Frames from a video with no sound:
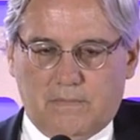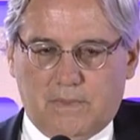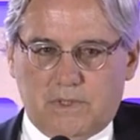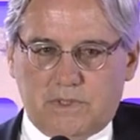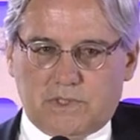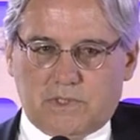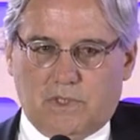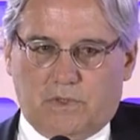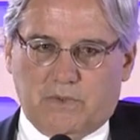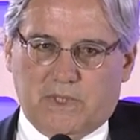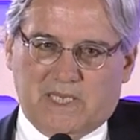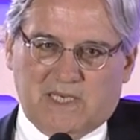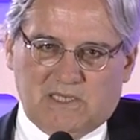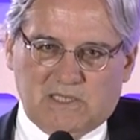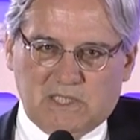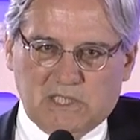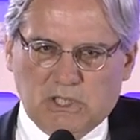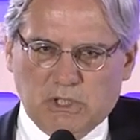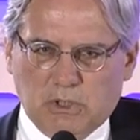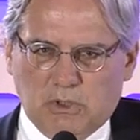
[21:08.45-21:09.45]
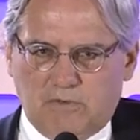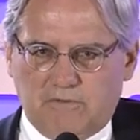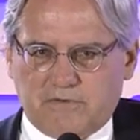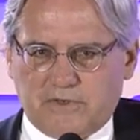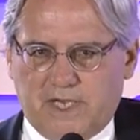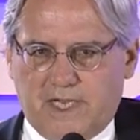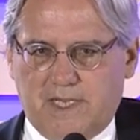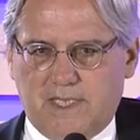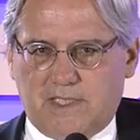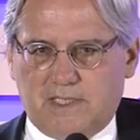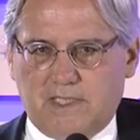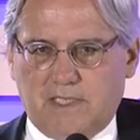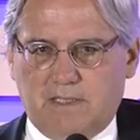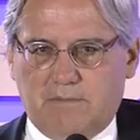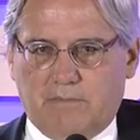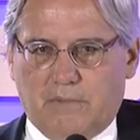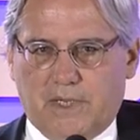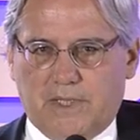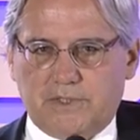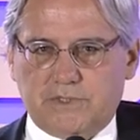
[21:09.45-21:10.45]
So in a little over 18
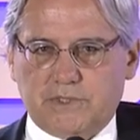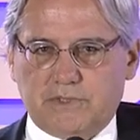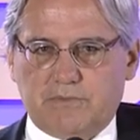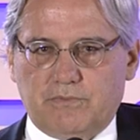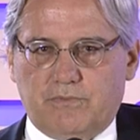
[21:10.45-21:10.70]
months,